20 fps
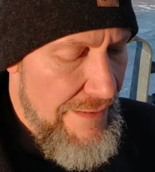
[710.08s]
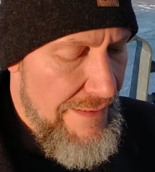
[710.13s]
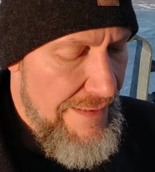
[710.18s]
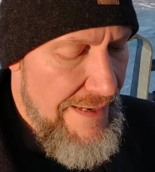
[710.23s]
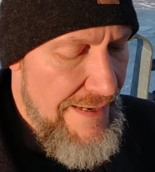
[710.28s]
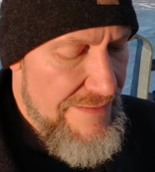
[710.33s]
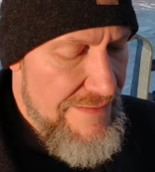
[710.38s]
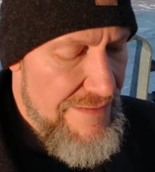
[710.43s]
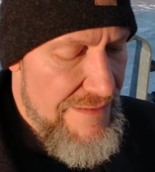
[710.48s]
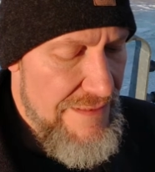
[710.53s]
It
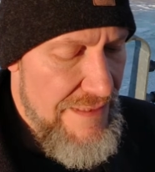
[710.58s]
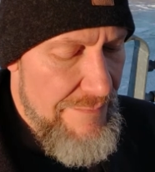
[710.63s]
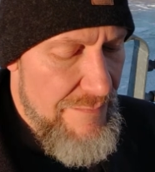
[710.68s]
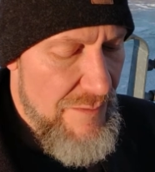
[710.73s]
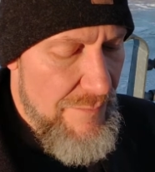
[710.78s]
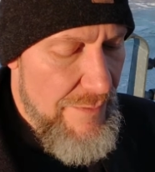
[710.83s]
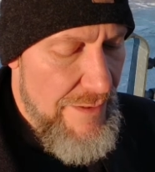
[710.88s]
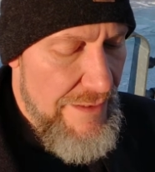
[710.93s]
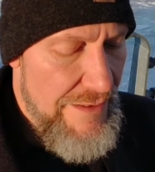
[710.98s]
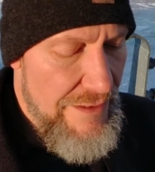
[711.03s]
hasn't seemed
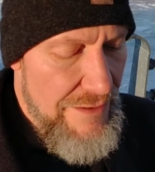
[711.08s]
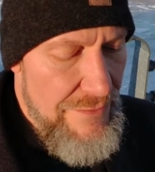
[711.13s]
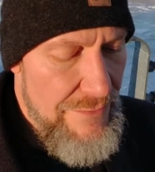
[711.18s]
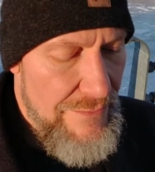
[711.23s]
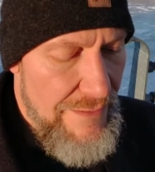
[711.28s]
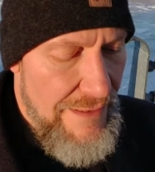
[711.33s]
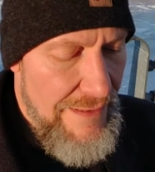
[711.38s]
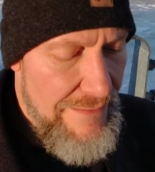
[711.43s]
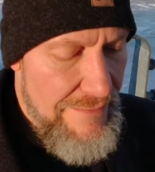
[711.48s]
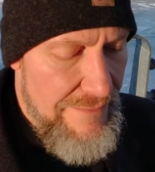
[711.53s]
to bring you
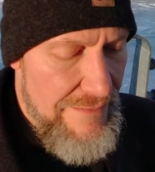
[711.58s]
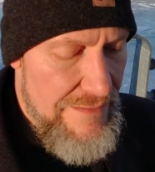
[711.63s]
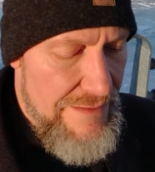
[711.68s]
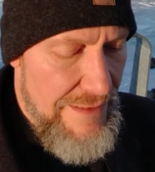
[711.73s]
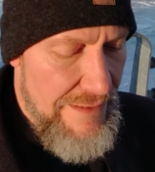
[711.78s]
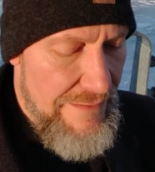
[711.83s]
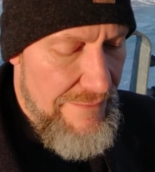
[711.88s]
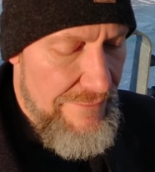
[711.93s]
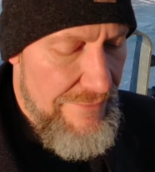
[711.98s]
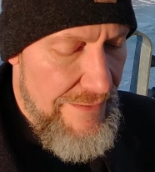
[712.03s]
luck, the
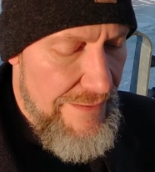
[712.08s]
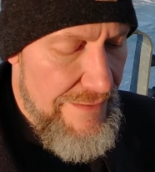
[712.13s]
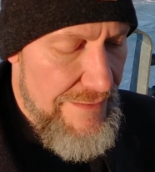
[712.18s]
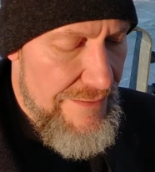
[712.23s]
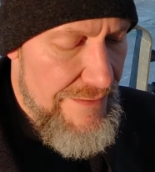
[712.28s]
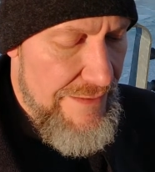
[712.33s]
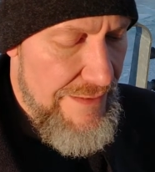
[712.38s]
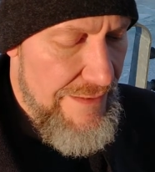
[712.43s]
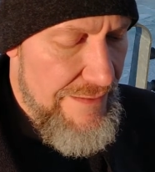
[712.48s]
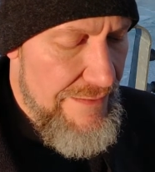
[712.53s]
second fighter
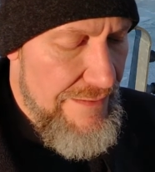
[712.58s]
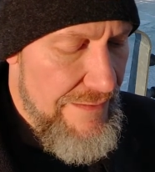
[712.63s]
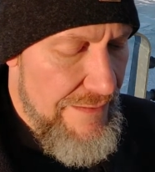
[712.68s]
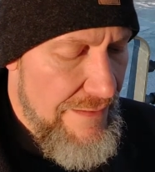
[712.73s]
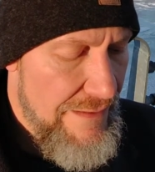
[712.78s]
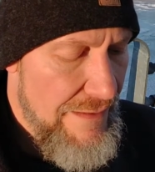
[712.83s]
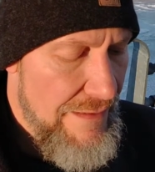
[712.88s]
said.